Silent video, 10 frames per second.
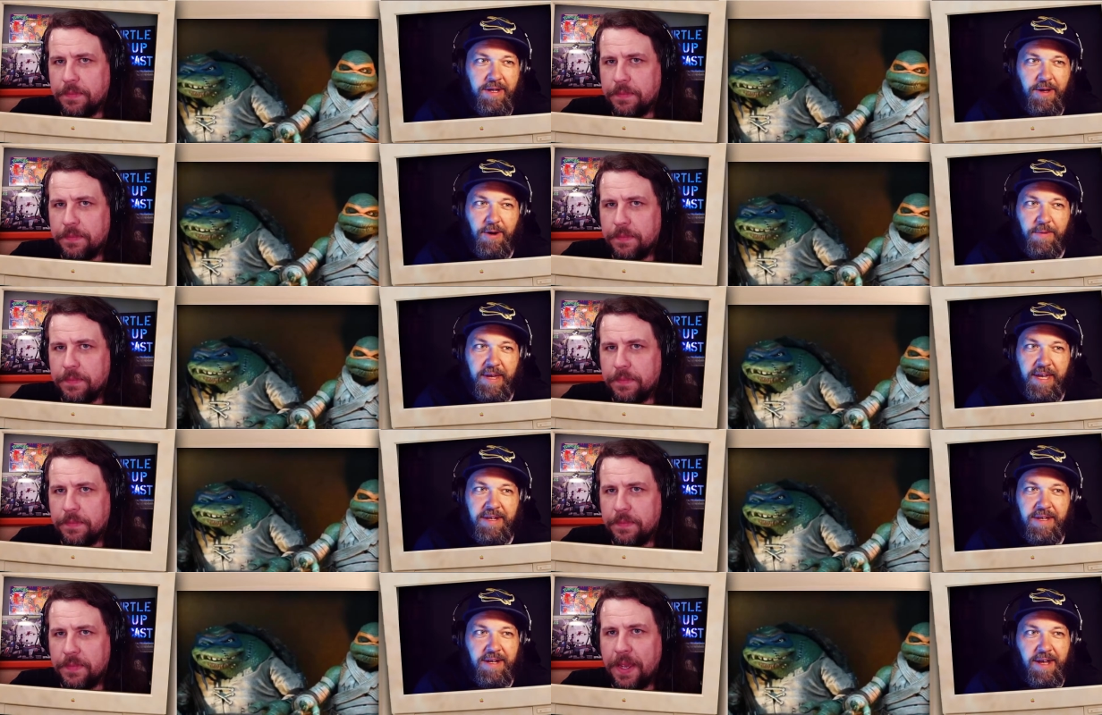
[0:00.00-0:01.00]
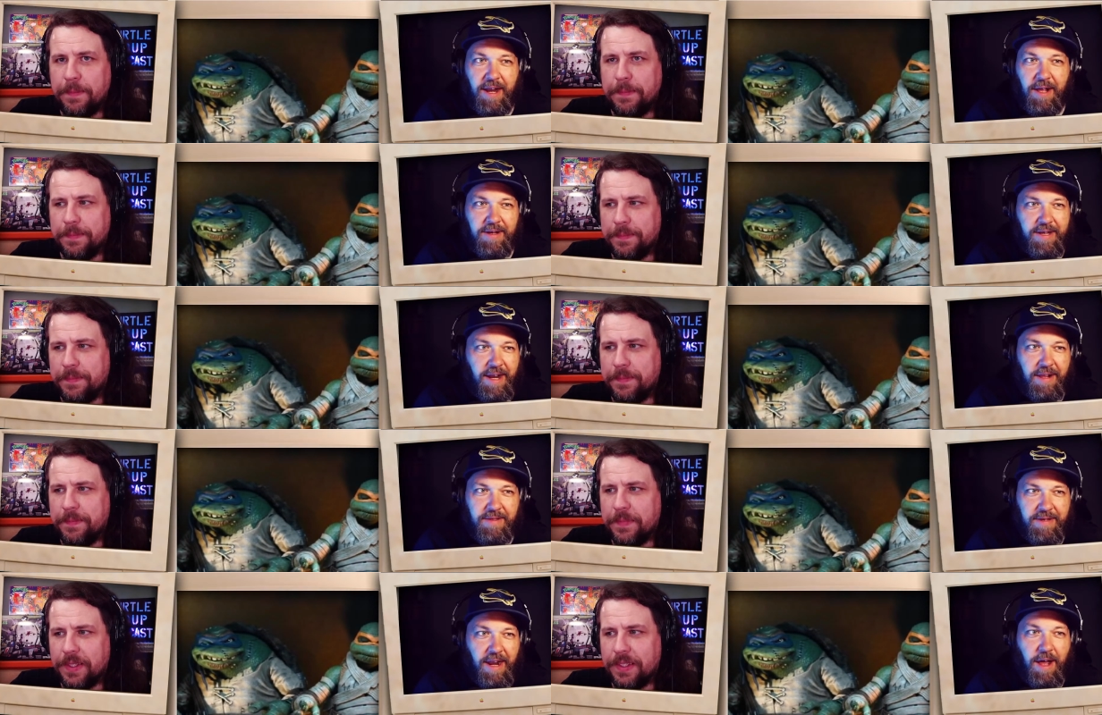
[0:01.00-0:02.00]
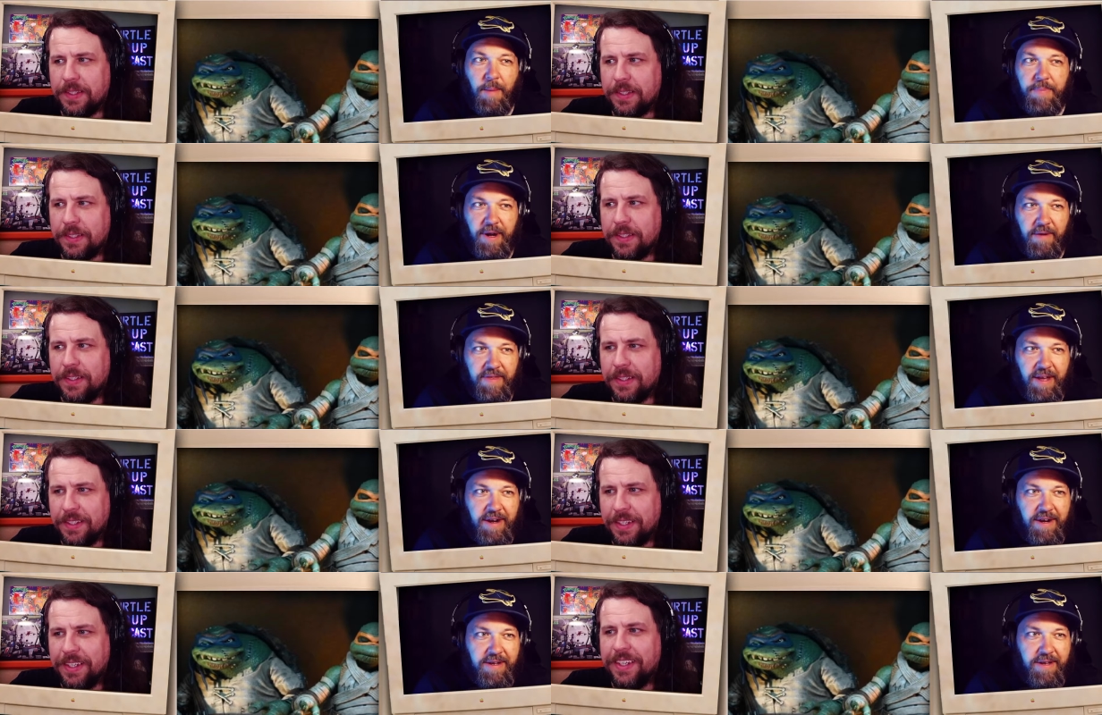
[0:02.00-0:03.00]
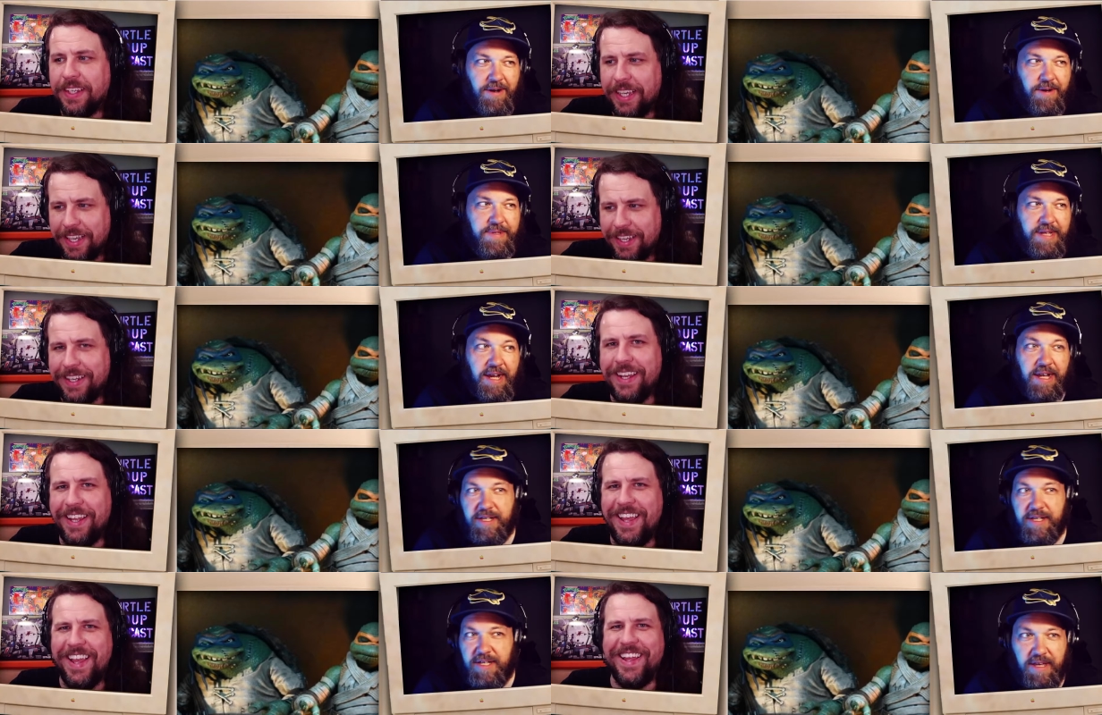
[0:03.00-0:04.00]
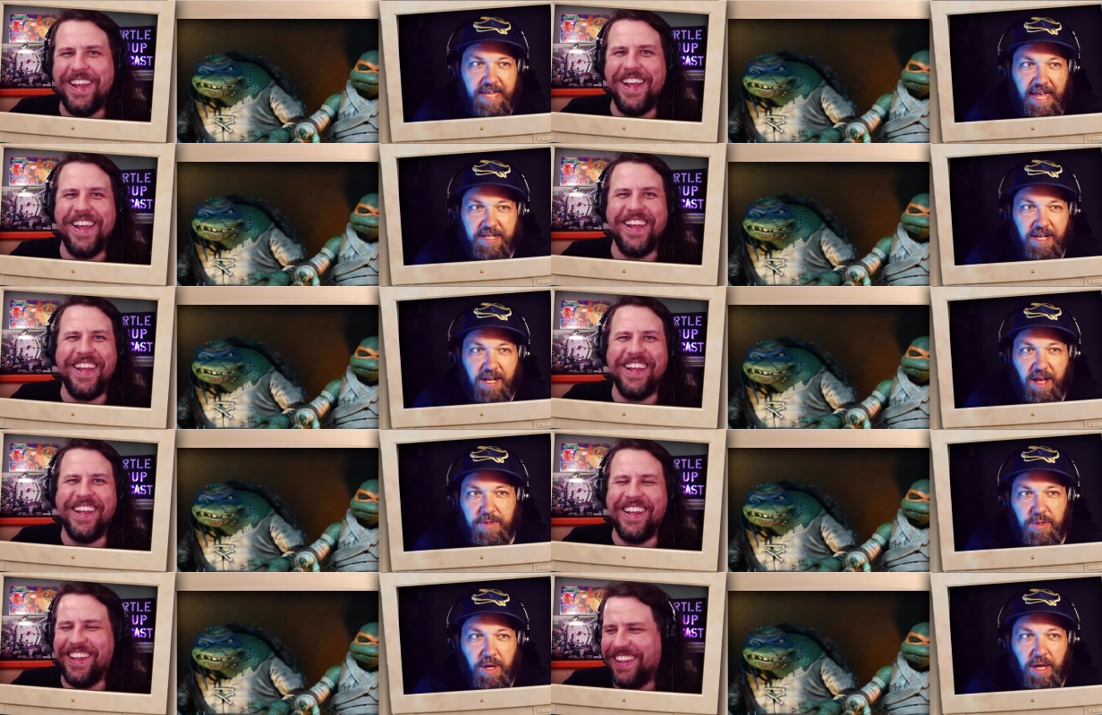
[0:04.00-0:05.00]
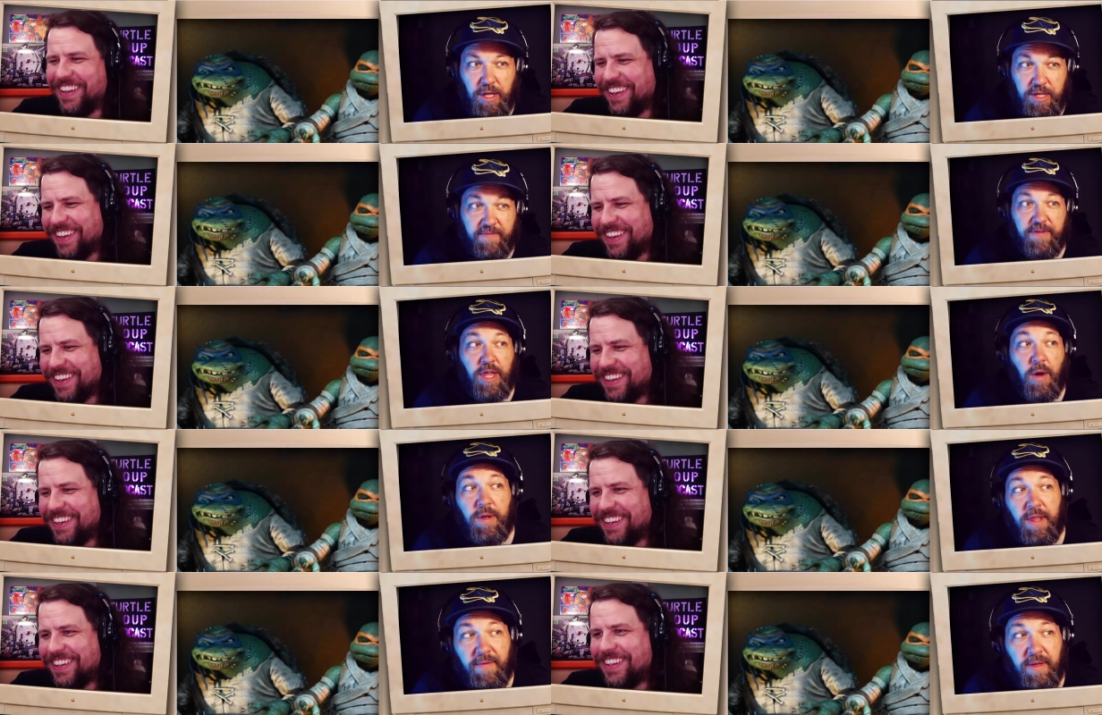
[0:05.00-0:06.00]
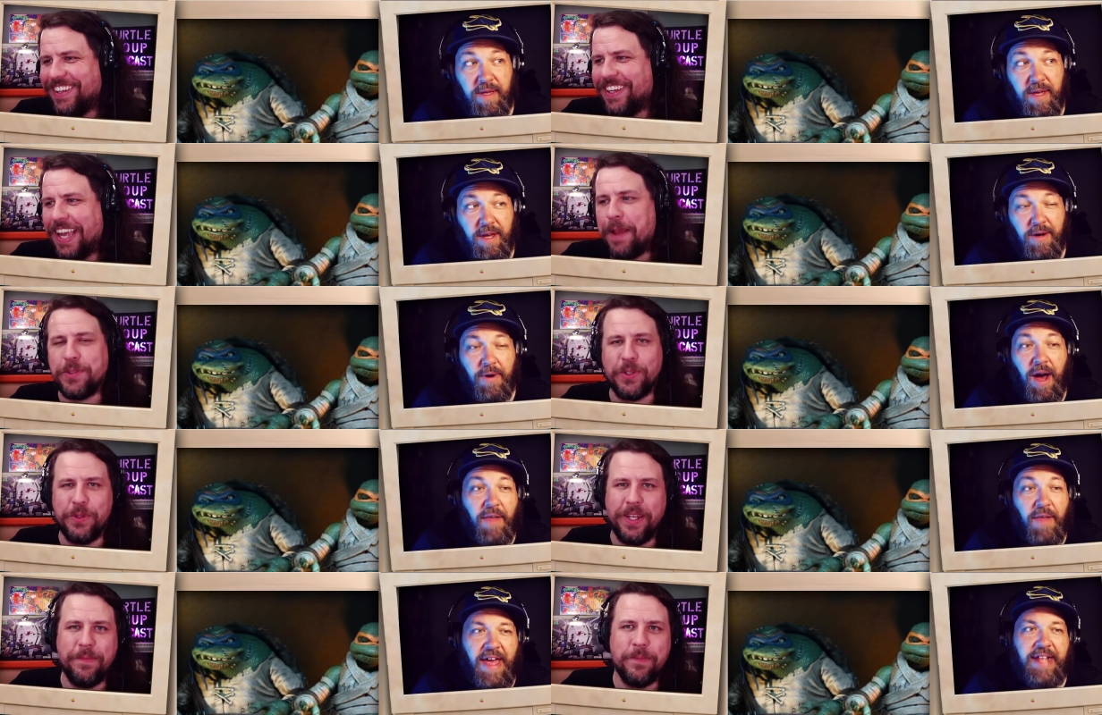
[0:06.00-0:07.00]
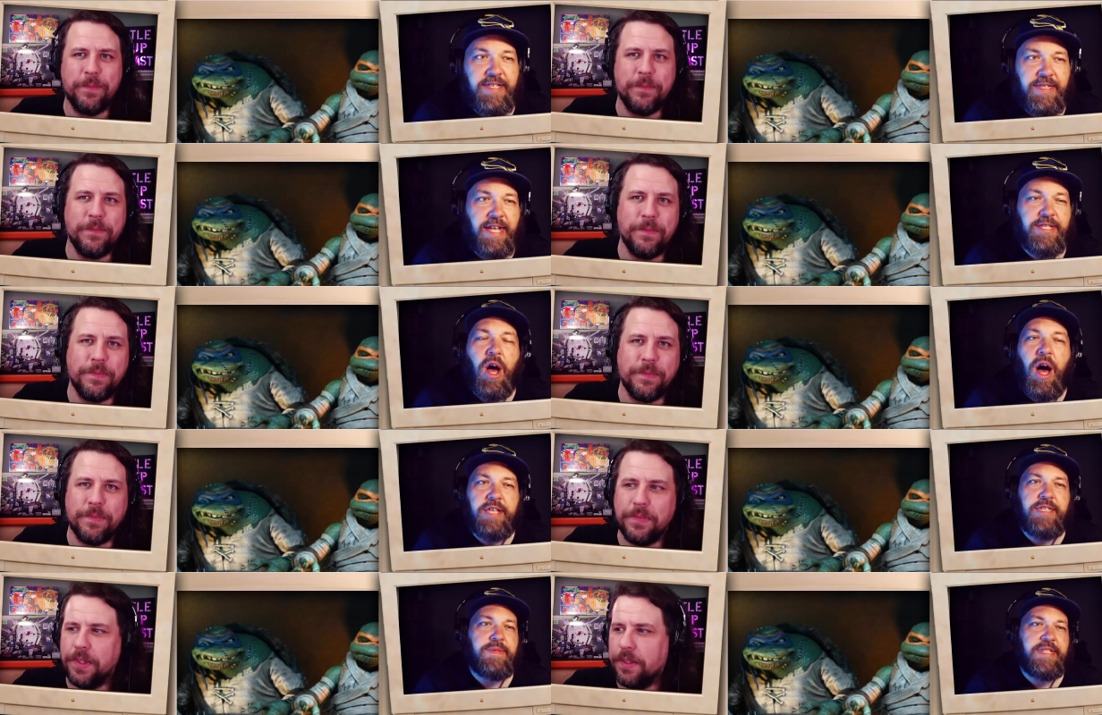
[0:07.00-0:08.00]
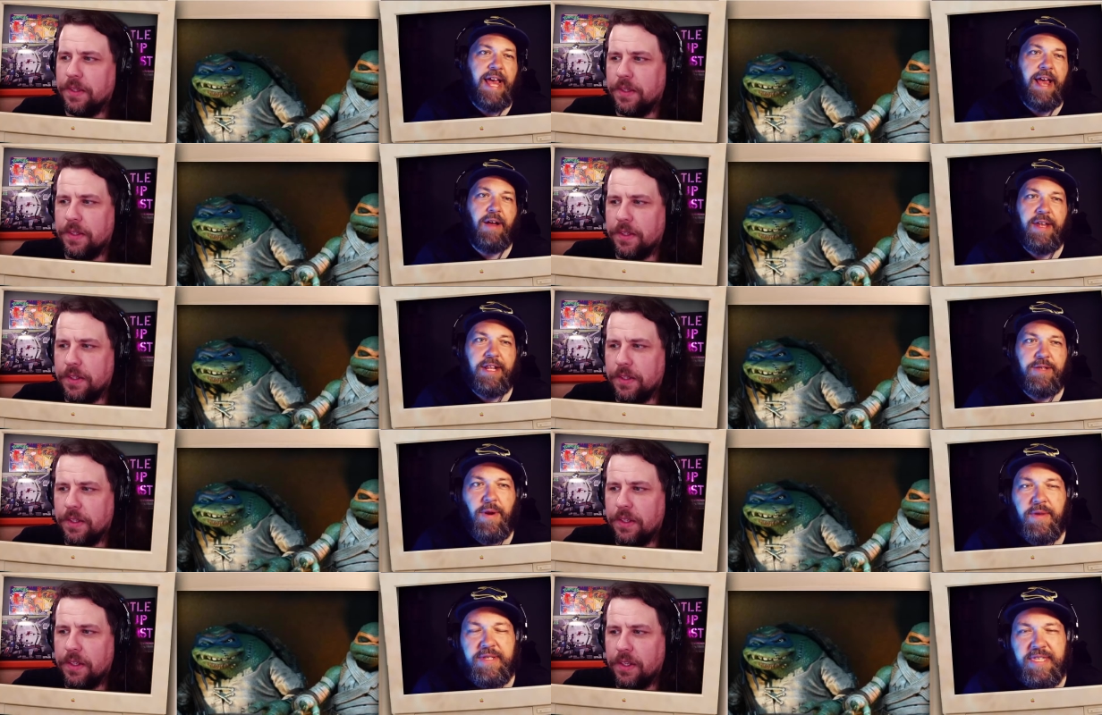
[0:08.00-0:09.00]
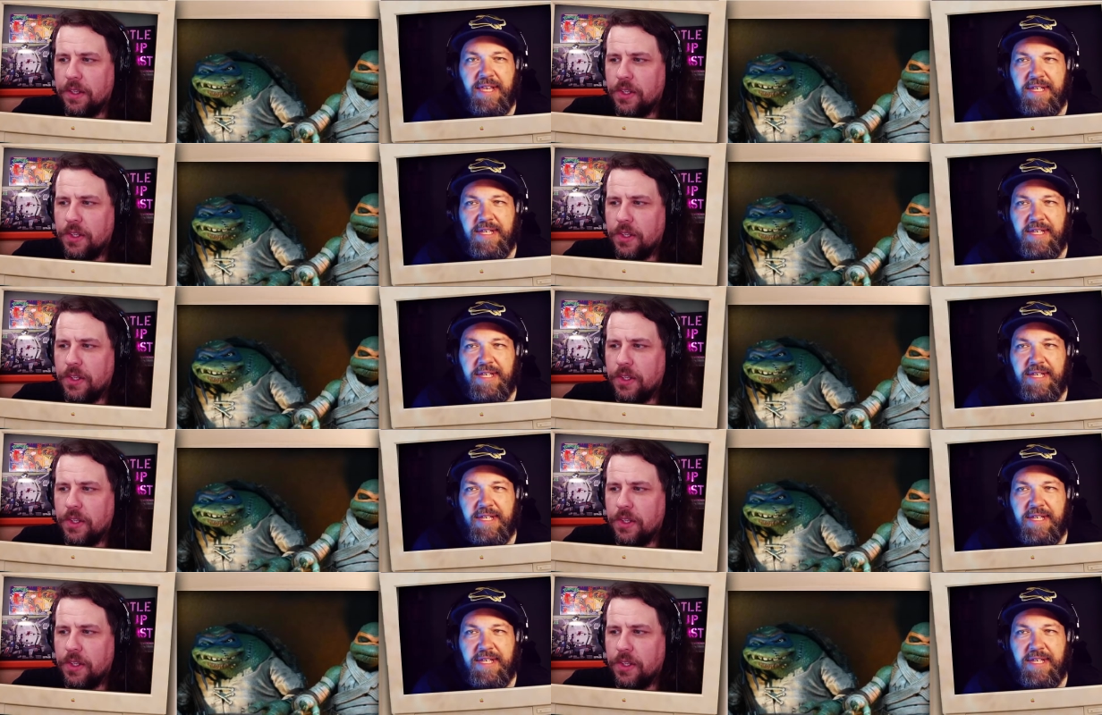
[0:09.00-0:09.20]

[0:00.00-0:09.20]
Speaker 1: You know what I mean? Yeah. Kind of, kind of, kind of humping it over there. You know what yep. I'm saying? He's gonna, his head's gonna come to a, a even lower level. Absolutely. Uh, that's that's awesome scale, and it's one of those things